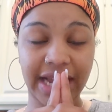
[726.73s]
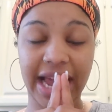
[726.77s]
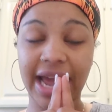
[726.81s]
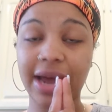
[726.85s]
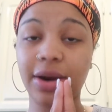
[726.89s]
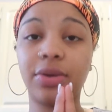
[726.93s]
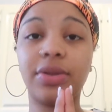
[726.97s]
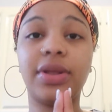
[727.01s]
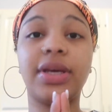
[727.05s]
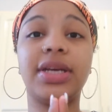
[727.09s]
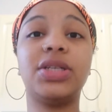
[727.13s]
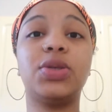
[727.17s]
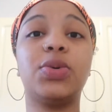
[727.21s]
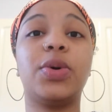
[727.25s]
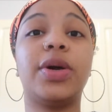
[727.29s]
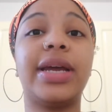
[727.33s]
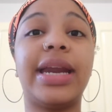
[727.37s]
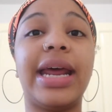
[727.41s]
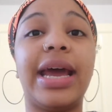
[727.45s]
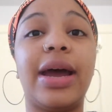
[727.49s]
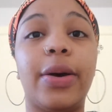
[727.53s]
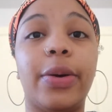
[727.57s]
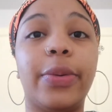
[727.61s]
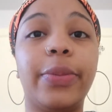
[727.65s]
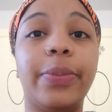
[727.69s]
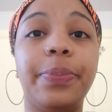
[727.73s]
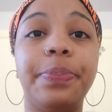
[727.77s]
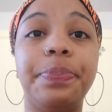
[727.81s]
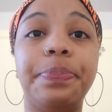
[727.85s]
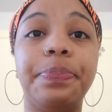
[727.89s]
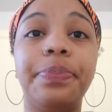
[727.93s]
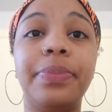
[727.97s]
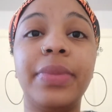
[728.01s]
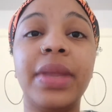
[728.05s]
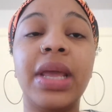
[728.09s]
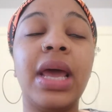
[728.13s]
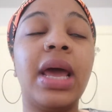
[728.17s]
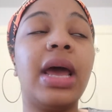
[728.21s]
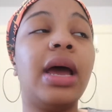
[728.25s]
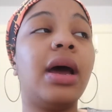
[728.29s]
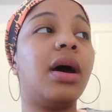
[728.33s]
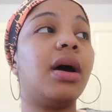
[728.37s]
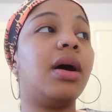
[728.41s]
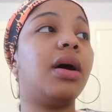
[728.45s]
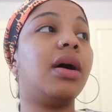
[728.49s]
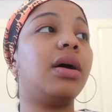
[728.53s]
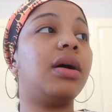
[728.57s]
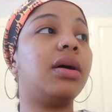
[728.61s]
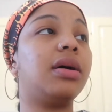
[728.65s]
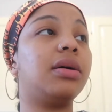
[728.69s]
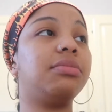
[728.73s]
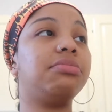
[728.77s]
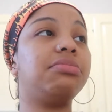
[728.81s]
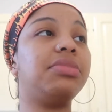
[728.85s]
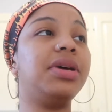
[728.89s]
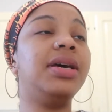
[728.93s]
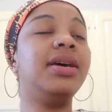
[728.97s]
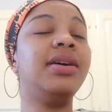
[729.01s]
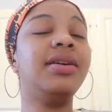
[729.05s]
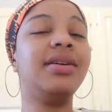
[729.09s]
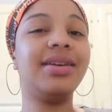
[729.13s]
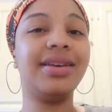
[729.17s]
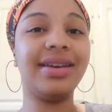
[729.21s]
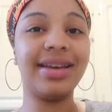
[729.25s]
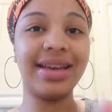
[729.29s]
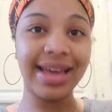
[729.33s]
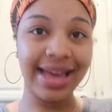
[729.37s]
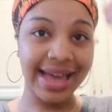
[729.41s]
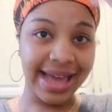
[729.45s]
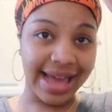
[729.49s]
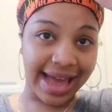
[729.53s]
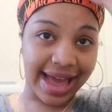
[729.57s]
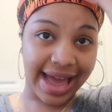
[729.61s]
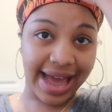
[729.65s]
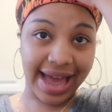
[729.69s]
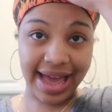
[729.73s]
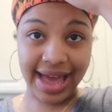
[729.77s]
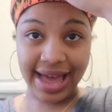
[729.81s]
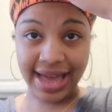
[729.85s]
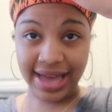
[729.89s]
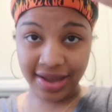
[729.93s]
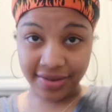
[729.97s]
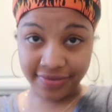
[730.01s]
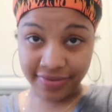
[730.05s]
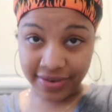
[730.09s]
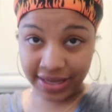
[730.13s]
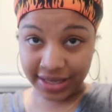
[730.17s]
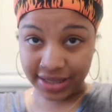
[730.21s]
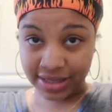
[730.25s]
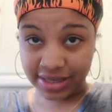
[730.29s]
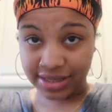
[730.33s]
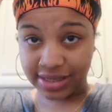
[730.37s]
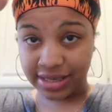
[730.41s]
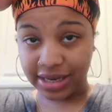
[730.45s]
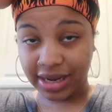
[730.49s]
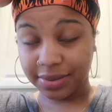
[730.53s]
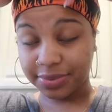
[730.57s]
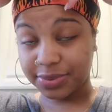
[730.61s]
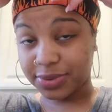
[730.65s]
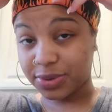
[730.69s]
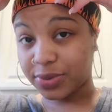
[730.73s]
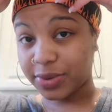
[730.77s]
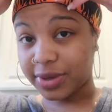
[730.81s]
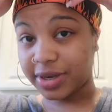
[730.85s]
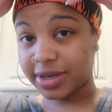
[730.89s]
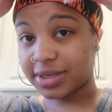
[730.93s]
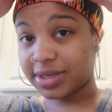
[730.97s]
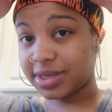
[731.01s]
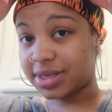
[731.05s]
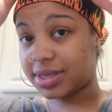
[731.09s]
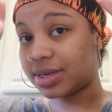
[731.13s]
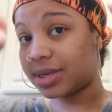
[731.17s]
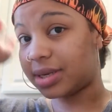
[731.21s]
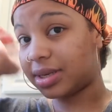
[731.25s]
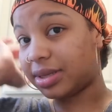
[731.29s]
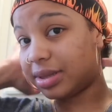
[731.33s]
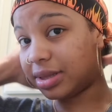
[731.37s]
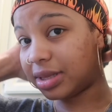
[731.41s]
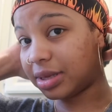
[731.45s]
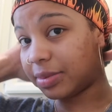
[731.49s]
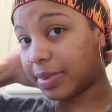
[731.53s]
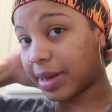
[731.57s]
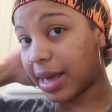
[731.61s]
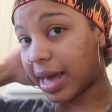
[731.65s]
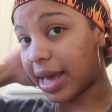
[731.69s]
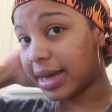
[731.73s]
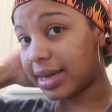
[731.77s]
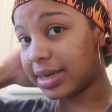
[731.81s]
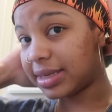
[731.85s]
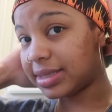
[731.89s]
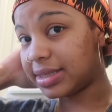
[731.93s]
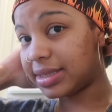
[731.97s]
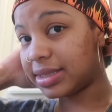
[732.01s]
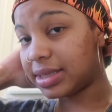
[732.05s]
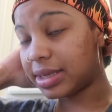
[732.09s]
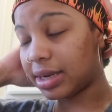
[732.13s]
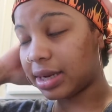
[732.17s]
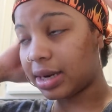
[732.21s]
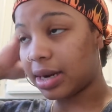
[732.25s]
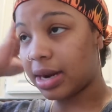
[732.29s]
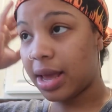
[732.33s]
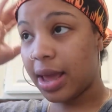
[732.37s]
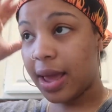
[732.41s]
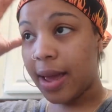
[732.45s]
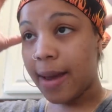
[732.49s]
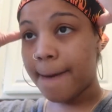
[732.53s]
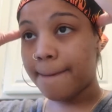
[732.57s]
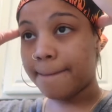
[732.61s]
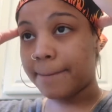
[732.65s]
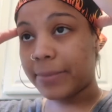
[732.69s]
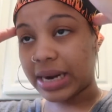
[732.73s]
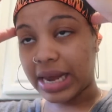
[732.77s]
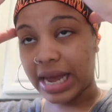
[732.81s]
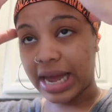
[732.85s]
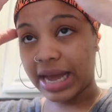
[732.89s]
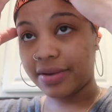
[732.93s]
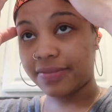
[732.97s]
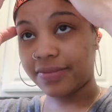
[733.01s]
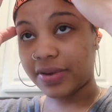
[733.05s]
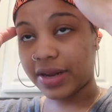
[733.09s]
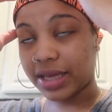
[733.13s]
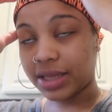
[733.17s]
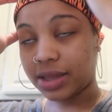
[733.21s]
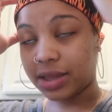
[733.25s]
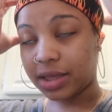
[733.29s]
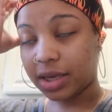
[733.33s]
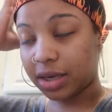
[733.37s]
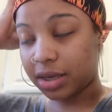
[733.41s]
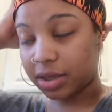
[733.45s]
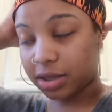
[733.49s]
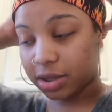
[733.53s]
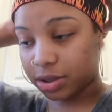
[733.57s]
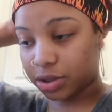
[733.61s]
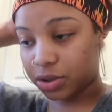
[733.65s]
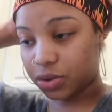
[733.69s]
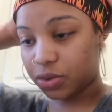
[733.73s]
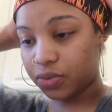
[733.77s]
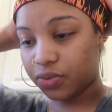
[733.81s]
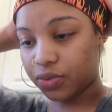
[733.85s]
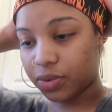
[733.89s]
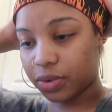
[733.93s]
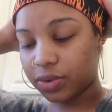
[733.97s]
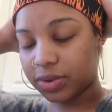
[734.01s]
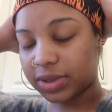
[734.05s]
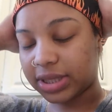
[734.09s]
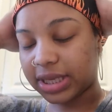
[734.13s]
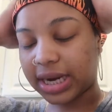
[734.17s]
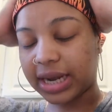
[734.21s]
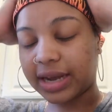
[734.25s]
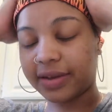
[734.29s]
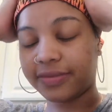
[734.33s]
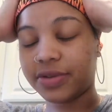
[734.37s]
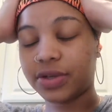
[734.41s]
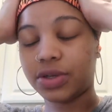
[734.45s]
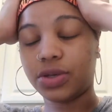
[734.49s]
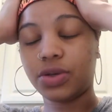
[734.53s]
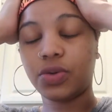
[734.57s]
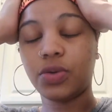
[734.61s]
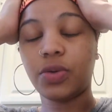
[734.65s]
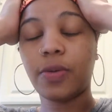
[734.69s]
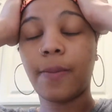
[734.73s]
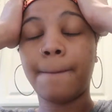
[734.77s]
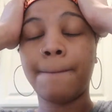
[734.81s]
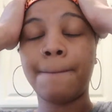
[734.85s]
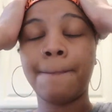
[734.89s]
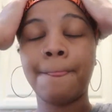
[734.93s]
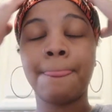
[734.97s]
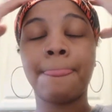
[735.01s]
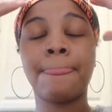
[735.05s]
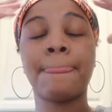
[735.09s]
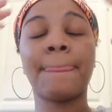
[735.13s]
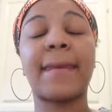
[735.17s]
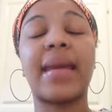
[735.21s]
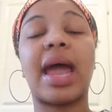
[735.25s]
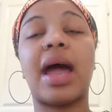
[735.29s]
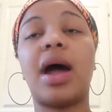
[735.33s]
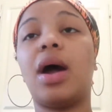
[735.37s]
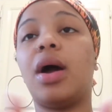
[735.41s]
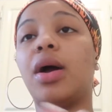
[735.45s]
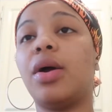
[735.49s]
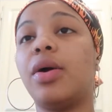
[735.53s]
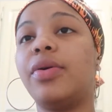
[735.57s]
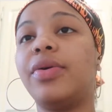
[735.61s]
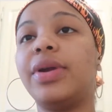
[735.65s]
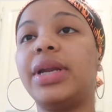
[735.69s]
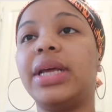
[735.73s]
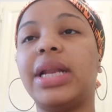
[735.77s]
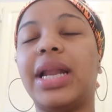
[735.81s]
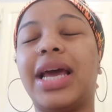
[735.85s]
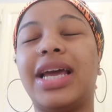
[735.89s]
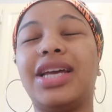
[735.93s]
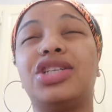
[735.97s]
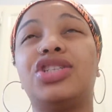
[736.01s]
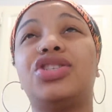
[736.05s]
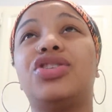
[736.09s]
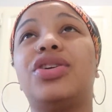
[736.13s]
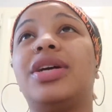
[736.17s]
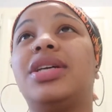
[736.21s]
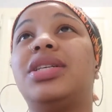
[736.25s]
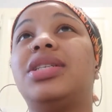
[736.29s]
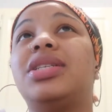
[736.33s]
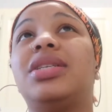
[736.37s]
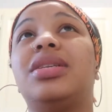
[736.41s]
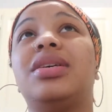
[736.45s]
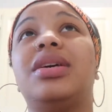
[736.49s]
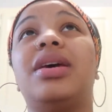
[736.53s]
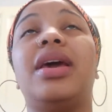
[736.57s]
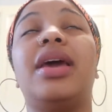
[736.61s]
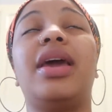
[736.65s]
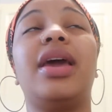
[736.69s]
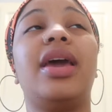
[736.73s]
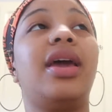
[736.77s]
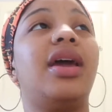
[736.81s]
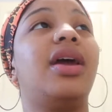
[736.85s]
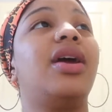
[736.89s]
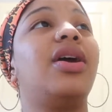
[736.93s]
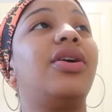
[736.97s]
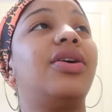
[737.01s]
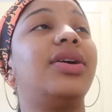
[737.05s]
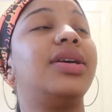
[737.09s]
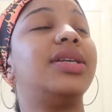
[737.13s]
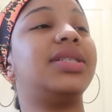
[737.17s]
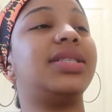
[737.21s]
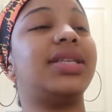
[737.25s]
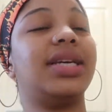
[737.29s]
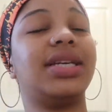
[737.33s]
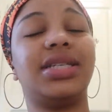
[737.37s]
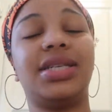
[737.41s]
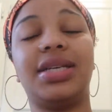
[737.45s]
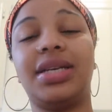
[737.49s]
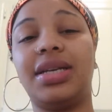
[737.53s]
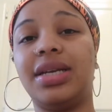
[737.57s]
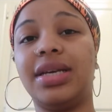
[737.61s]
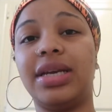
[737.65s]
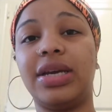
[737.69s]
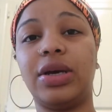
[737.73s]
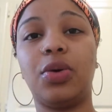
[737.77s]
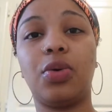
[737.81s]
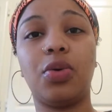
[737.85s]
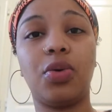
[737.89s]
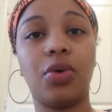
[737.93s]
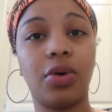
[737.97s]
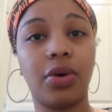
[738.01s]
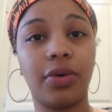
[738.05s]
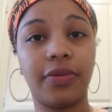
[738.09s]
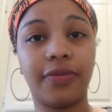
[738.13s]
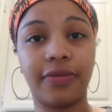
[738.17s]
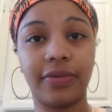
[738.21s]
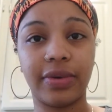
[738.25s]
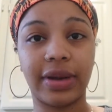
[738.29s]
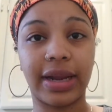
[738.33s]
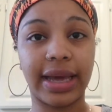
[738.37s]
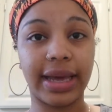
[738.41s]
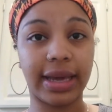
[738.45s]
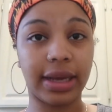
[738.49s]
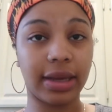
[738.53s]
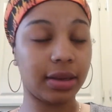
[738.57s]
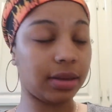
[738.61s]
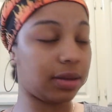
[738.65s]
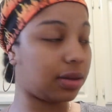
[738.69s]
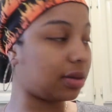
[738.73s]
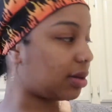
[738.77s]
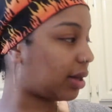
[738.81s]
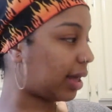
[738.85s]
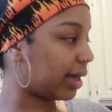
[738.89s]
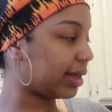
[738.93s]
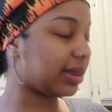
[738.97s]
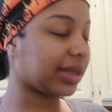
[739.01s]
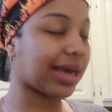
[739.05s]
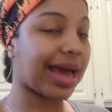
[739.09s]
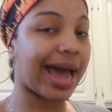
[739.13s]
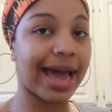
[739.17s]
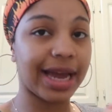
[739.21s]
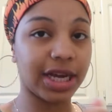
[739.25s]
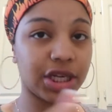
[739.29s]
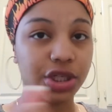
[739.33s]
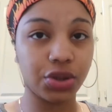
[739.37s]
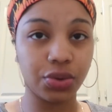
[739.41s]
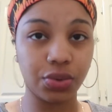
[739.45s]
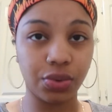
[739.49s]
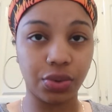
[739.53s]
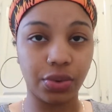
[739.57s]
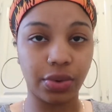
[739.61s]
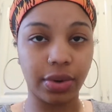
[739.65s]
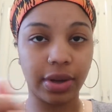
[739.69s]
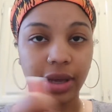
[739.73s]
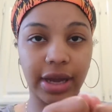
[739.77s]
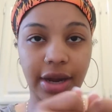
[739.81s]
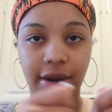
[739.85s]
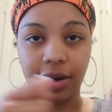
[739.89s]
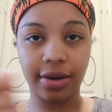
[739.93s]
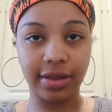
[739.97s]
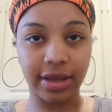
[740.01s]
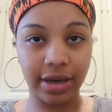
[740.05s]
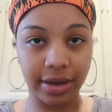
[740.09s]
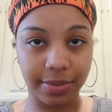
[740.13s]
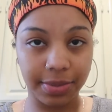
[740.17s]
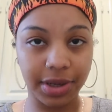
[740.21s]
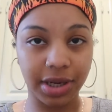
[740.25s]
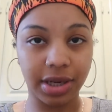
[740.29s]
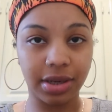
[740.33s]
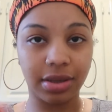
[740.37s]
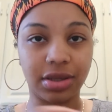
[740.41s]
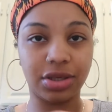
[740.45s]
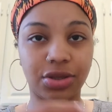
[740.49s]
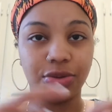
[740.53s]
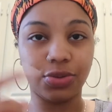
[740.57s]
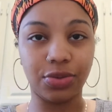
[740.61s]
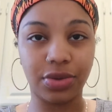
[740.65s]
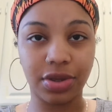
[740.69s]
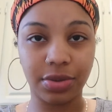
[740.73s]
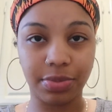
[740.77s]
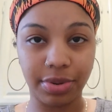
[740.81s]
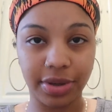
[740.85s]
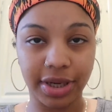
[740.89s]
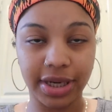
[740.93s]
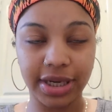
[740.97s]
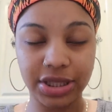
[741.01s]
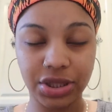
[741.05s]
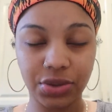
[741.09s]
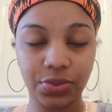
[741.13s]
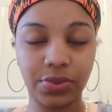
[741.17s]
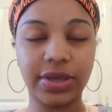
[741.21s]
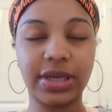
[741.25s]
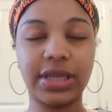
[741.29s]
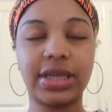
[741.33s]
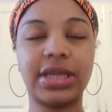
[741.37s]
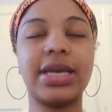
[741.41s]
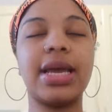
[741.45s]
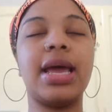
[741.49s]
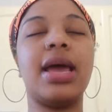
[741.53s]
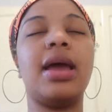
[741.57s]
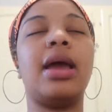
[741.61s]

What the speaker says: I don't think it's working out. I have like the top squares done, the back is done, but I have like the other two rows that I have to do. I already like stretched the hair and sectioned it off, like the actual hair that I'm gonna do the braids with.